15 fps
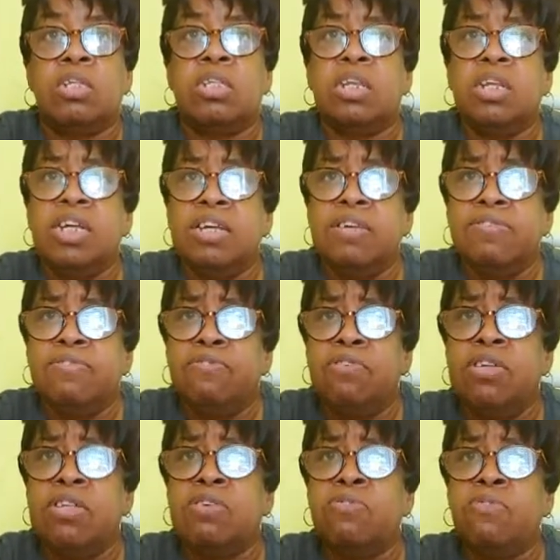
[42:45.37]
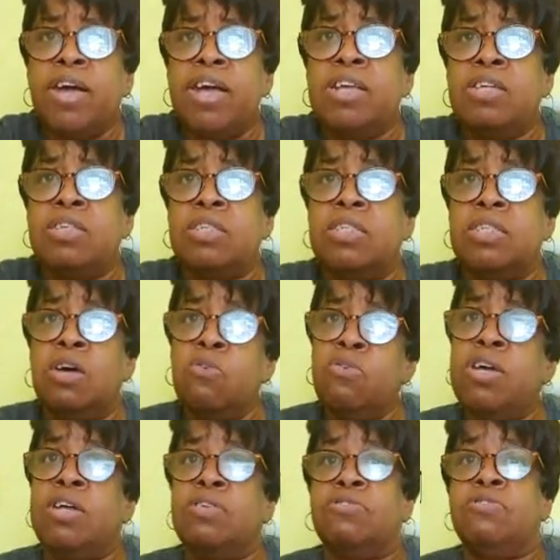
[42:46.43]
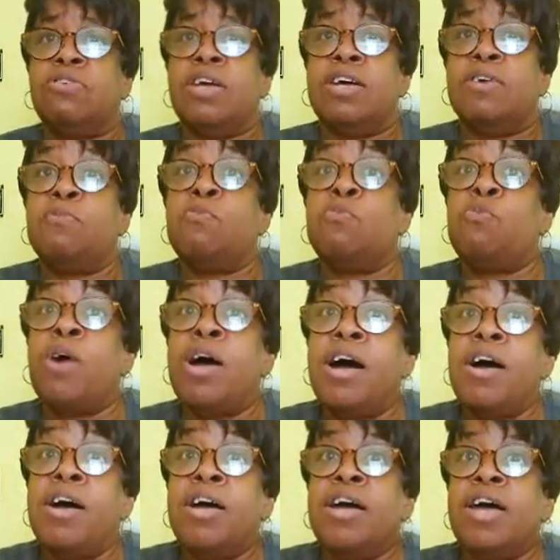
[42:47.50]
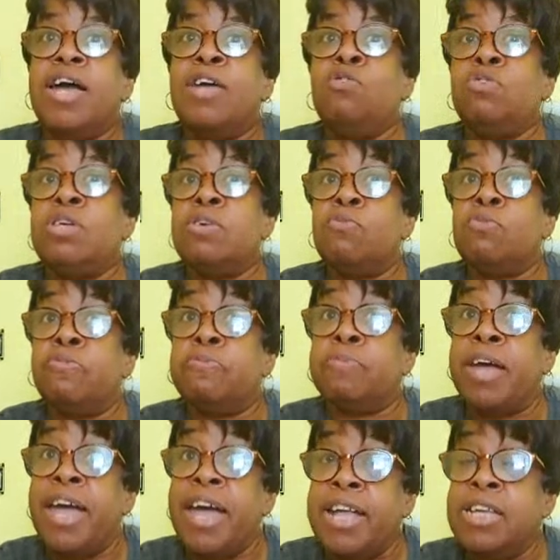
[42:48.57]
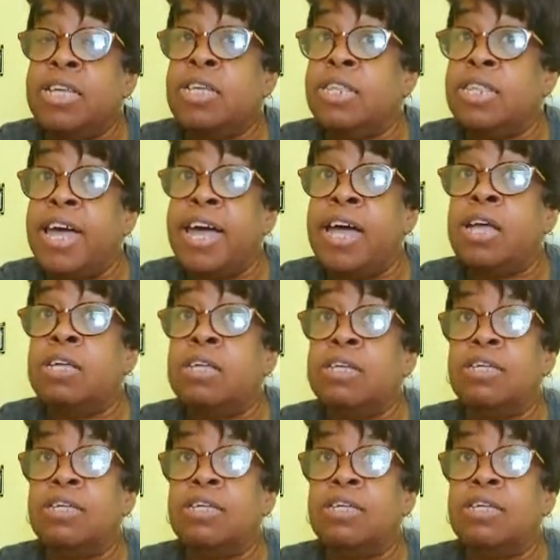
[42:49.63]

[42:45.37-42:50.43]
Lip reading: Sleet, freezing rain, and snow yesterday. Wow. And you said it was from 80 to that?